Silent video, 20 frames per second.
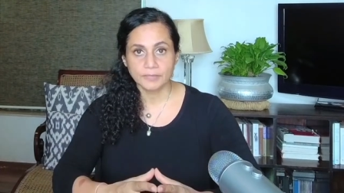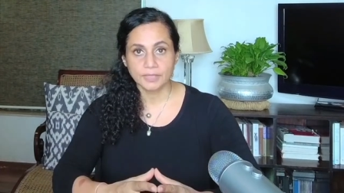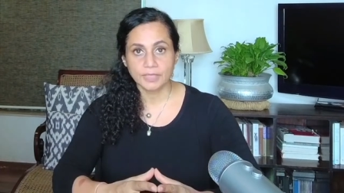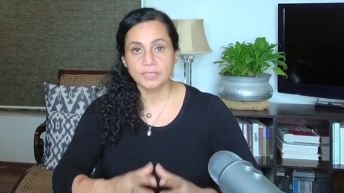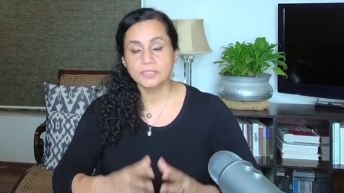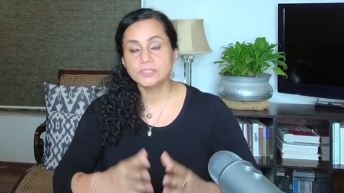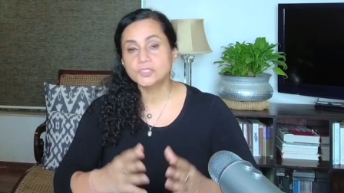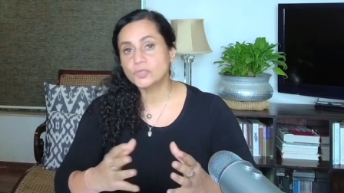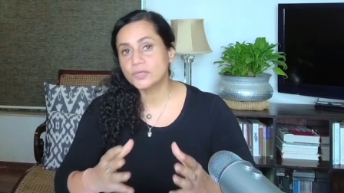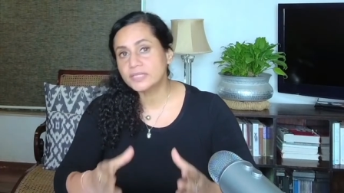
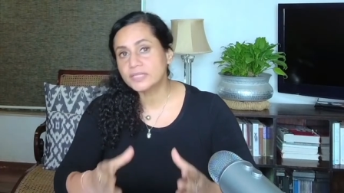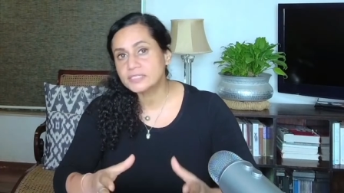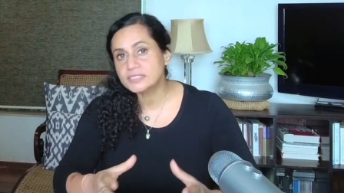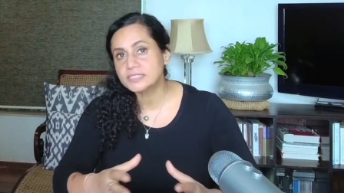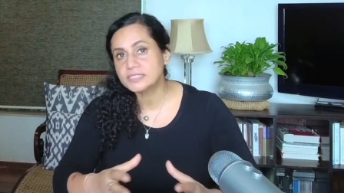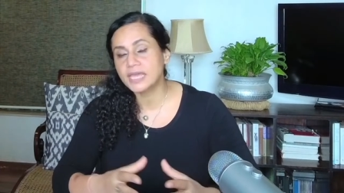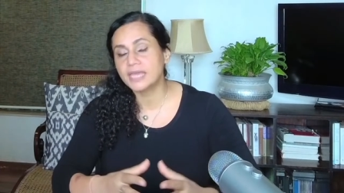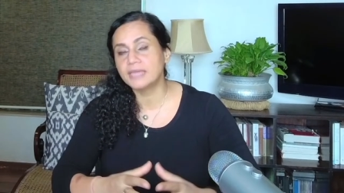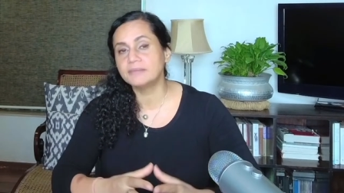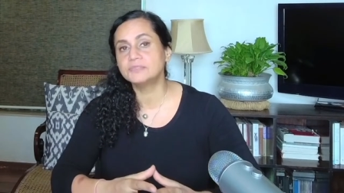So in the
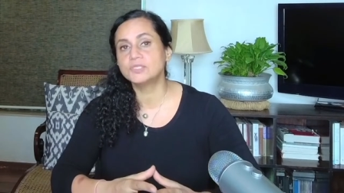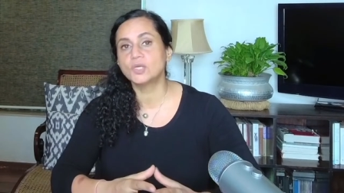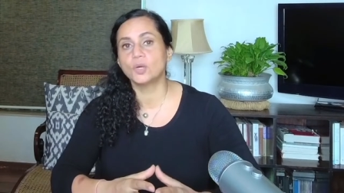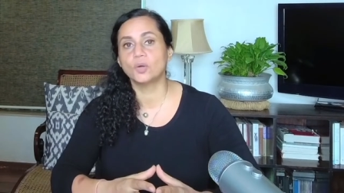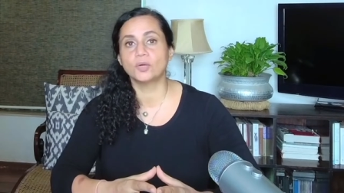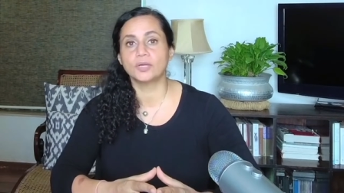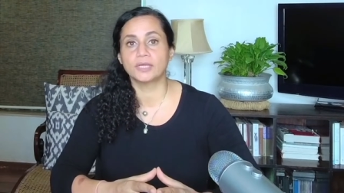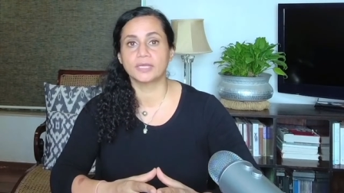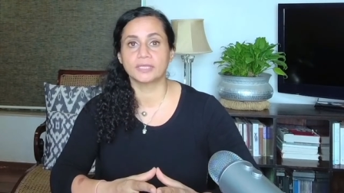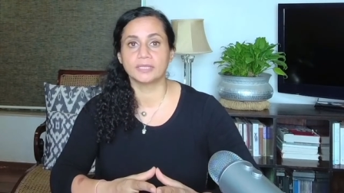same
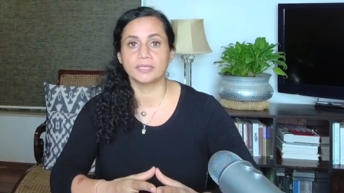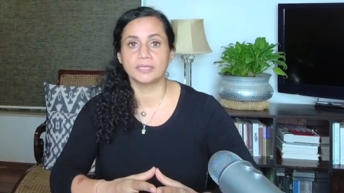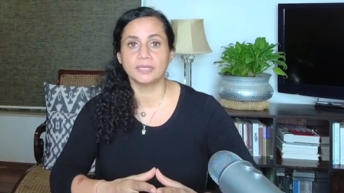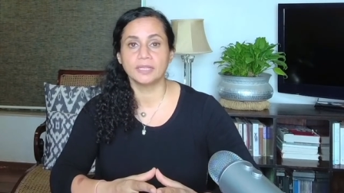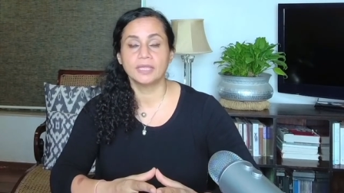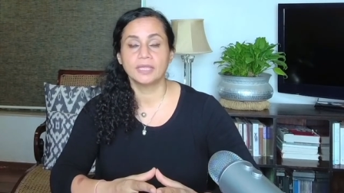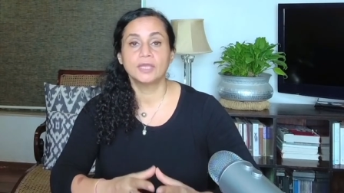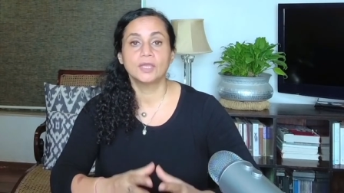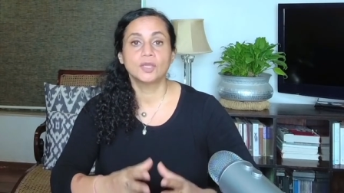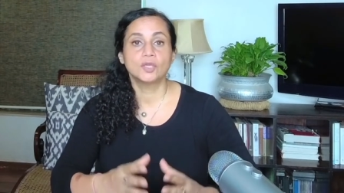token,
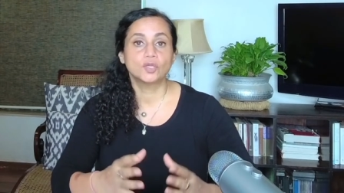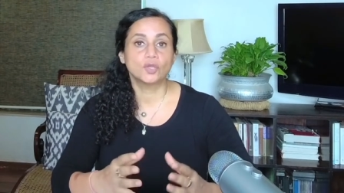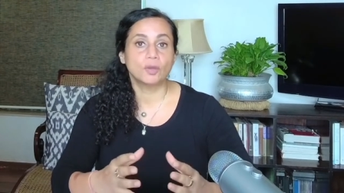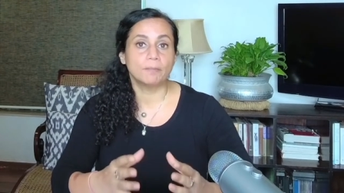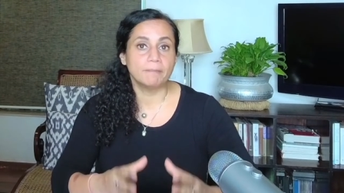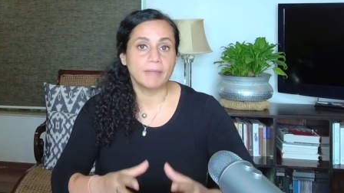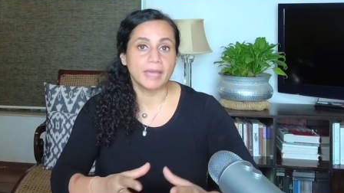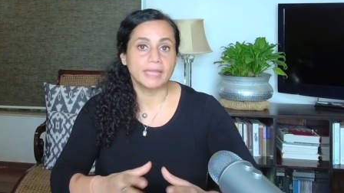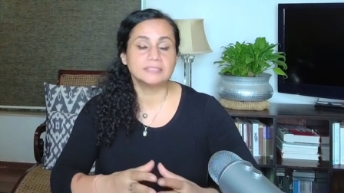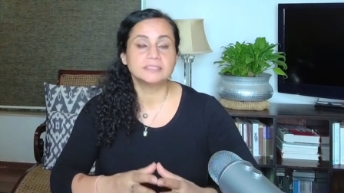your
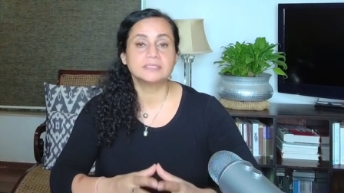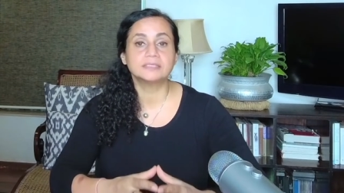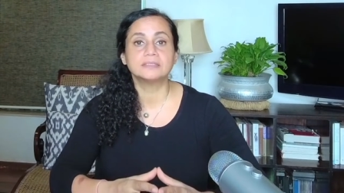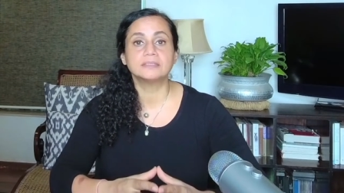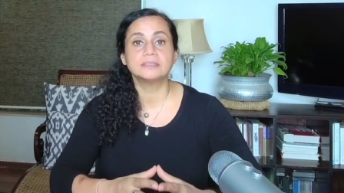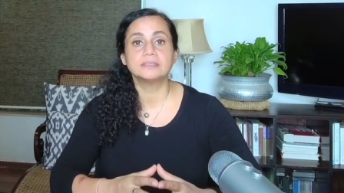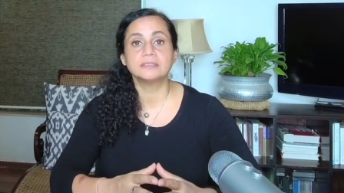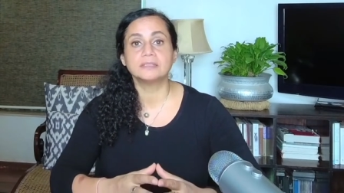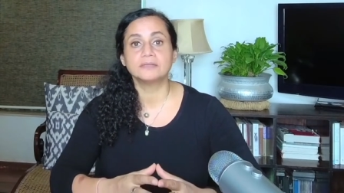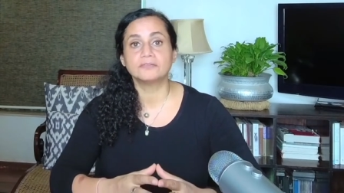mental